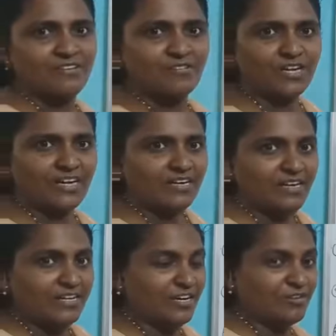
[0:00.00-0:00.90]
Okay.
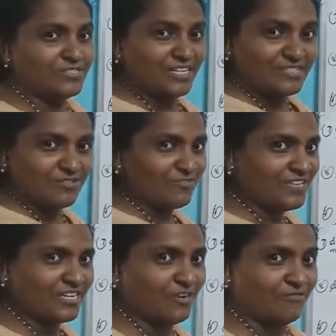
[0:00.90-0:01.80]
Now just now
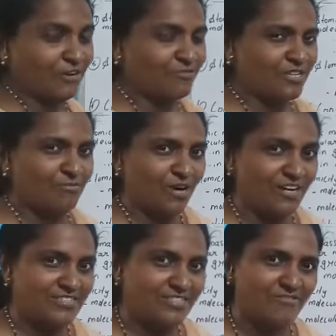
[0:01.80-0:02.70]
we have found the
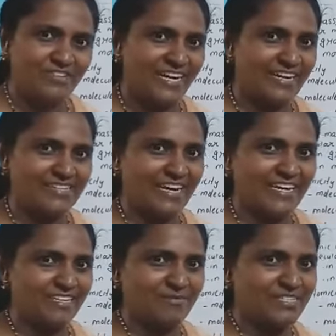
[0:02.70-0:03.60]
mass of nitrogen
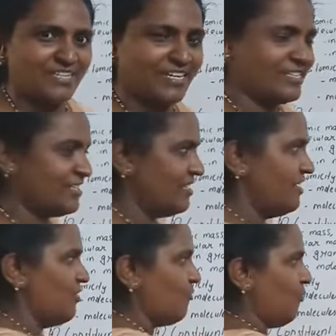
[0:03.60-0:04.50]
atom, isn't it?
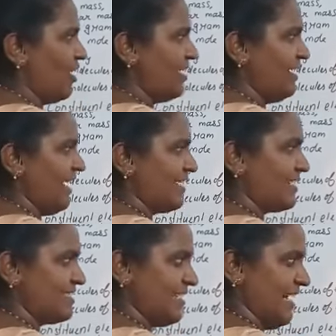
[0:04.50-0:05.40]
1
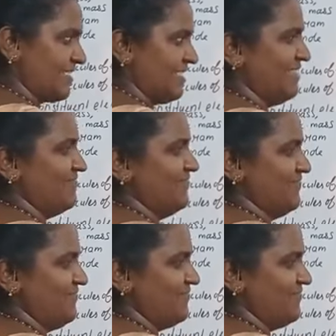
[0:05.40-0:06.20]
nitrogen atom.